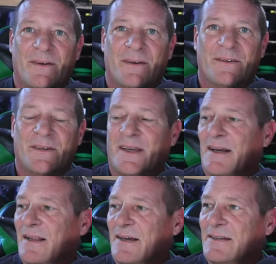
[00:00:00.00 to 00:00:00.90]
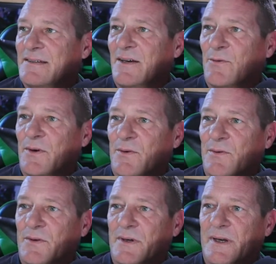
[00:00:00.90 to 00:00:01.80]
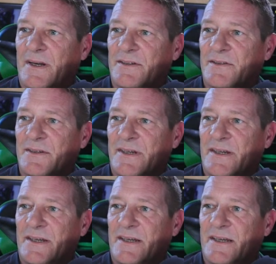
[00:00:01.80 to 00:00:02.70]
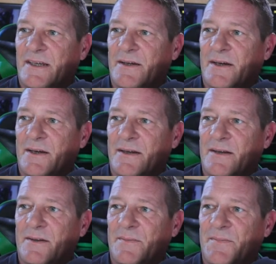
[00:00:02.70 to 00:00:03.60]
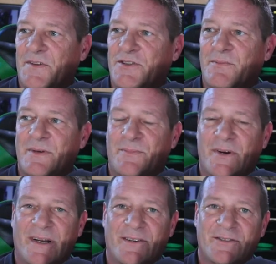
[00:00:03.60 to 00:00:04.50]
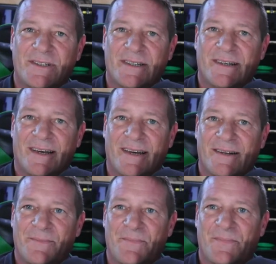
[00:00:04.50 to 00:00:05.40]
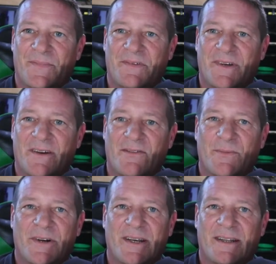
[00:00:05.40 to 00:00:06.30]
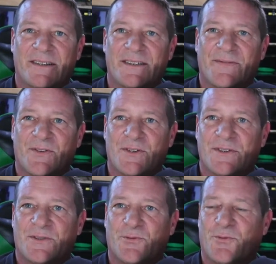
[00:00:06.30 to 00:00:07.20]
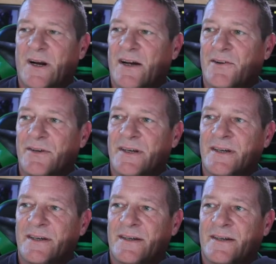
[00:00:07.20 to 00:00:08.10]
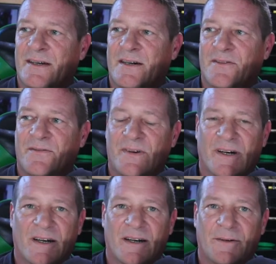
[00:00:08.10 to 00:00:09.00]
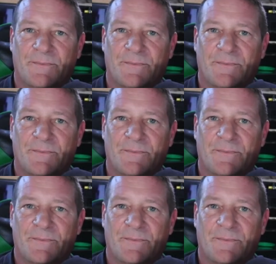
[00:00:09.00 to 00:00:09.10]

so yeah, like I said, we're actually should be pretty interesting tonight. See everybody on this first round of uh,